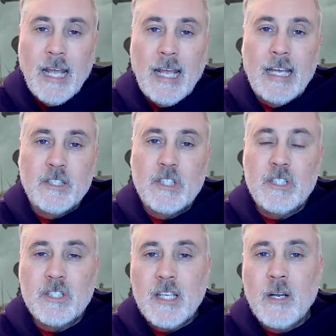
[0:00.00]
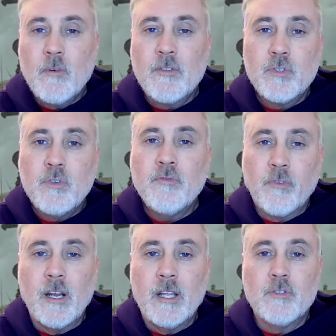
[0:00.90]
and she's staying with two
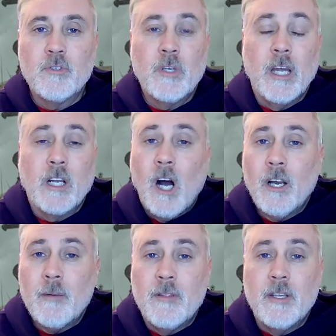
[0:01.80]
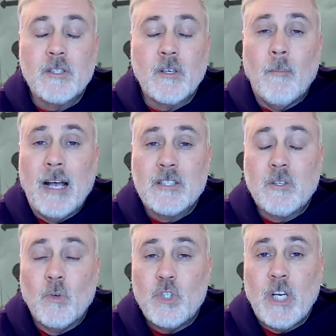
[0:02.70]
friends who get caught up in this by
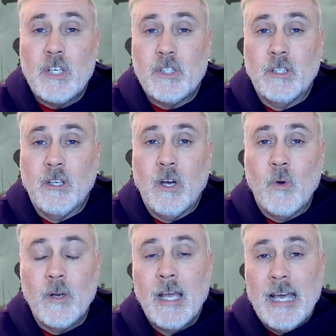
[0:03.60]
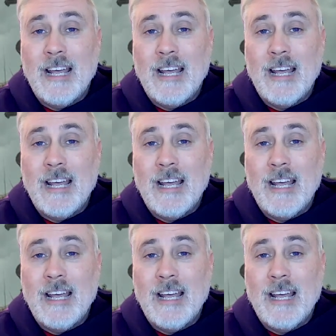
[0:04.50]
association alone,